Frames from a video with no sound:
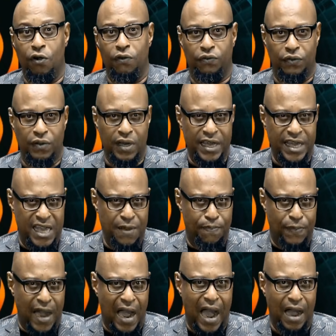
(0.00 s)
of
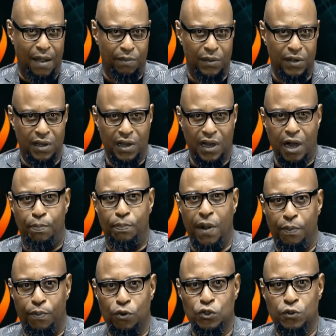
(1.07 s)
KeepAm, a
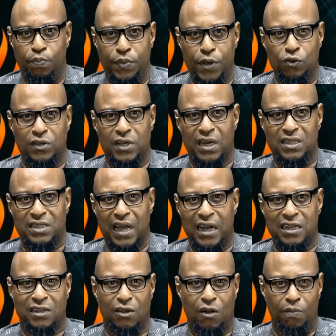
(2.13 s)
purpose-built
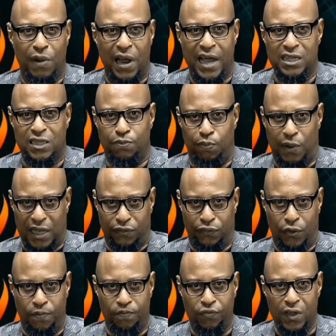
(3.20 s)
tax compliance
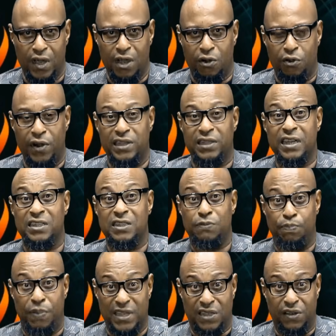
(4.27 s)
platform created
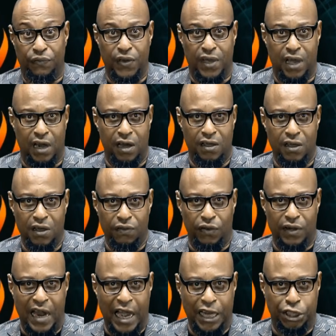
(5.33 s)
specifically for
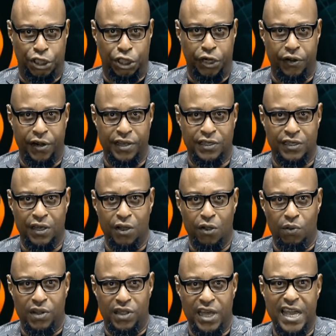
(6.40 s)
Nigerians.
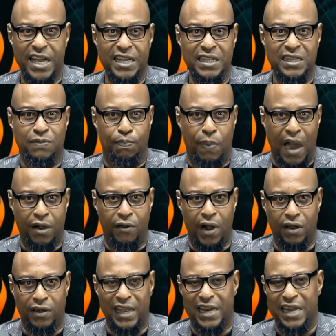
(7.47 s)
With his
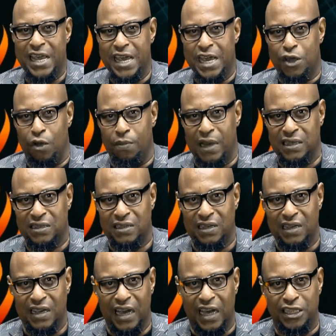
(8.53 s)
background in e-commerce
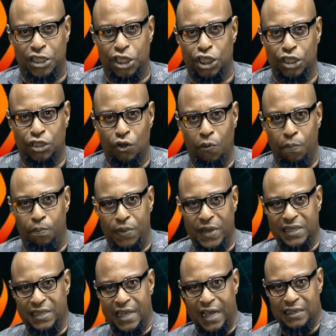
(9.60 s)
and digital
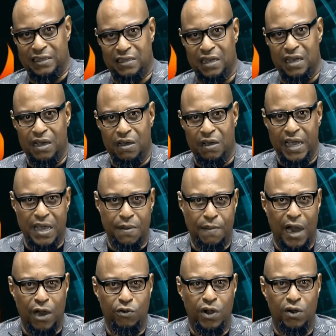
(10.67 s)
business,
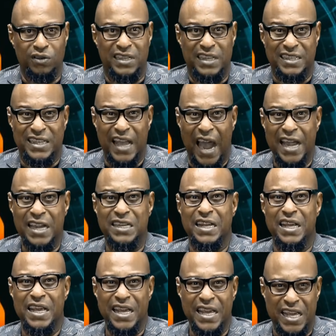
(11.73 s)
Emmanuel designed
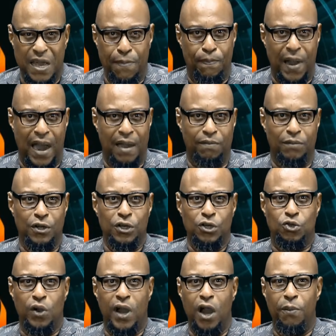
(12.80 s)
KeepAm
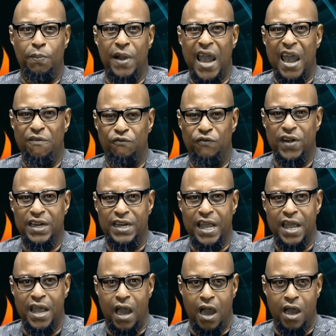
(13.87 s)
to help
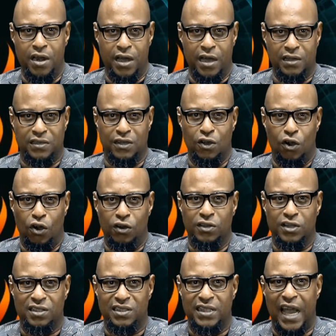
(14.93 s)
everyday earners
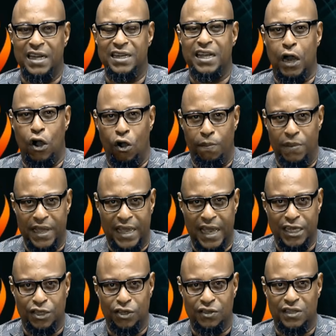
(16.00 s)
understand their
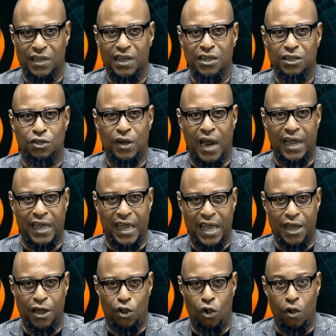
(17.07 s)
obligations, track
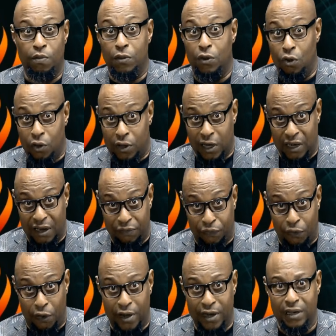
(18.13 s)
income, local and
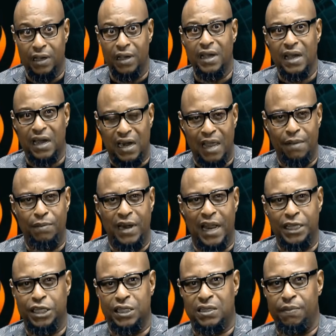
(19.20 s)
foreign, claim
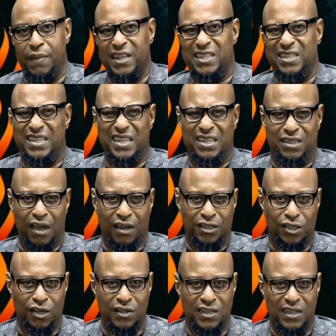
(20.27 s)
legitimate
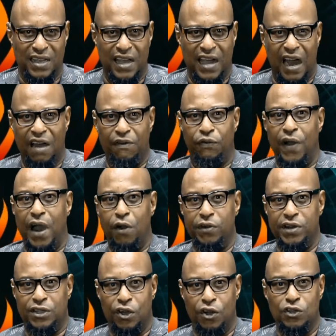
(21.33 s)
deductions, and file
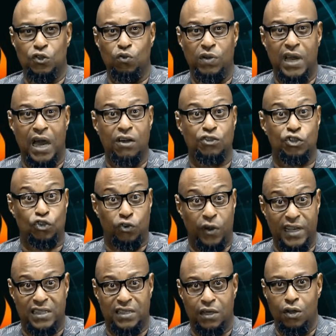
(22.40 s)
returns without
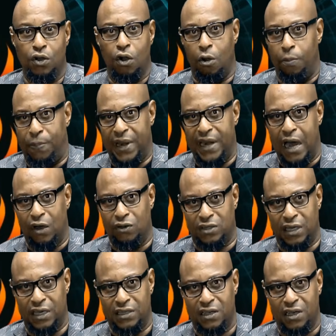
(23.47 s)
stress or
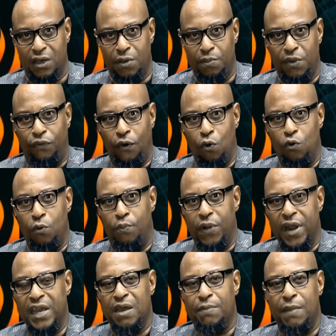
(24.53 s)
penalties. Before we
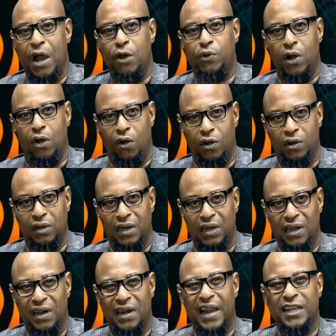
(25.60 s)
bring Emmanuel on,
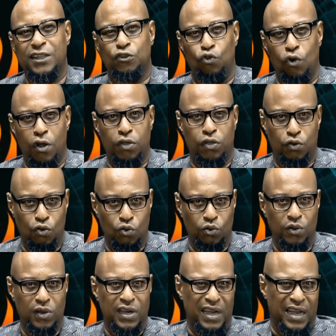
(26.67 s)
let's run
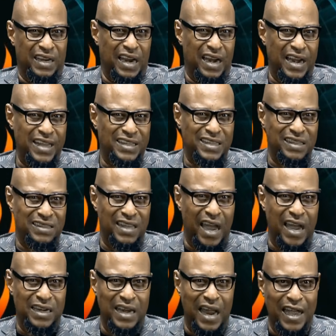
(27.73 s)
through the latest
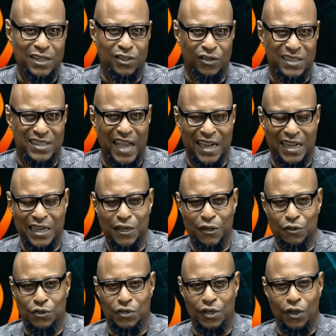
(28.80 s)
headlines on Tech
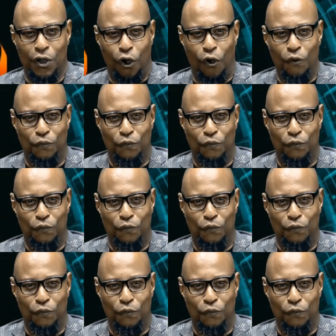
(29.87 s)
News on